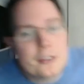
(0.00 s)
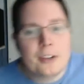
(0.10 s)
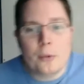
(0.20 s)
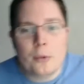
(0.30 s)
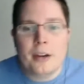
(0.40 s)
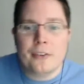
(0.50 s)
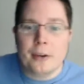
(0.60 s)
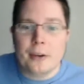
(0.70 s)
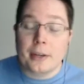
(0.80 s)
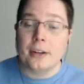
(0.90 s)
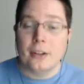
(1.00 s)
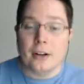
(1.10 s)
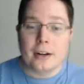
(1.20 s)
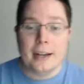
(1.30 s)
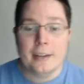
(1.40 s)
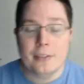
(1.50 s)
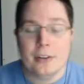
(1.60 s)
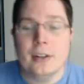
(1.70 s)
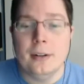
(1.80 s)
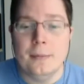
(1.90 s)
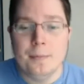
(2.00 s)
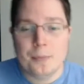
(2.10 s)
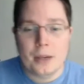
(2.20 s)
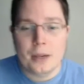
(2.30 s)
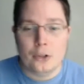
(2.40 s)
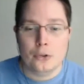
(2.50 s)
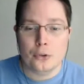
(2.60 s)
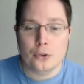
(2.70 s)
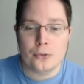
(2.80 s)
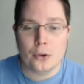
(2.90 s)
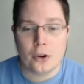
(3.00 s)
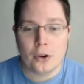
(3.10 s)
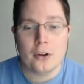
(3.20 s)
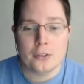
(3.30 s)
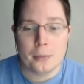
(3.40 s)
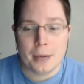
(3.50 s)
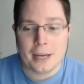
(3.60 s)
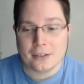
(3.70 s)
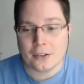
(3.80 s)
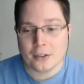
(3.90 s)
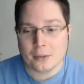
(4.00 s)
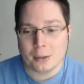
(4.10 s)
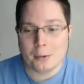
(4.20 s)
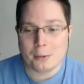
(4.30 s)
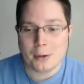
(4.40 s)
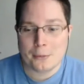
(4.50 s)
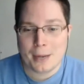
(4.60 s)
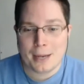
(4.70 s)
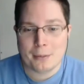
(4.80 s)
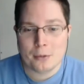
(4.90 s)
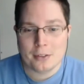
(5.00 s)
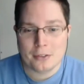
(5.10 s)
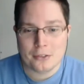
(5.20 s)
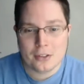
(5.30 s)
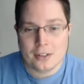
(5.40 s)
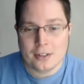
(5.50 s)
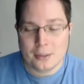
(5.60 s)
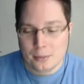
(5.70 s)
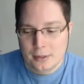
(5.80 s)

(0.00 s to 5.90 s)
like your wife and I would get along. I have a, a YouTube show called So Bad It's Good where we watch bad movies and shit on them.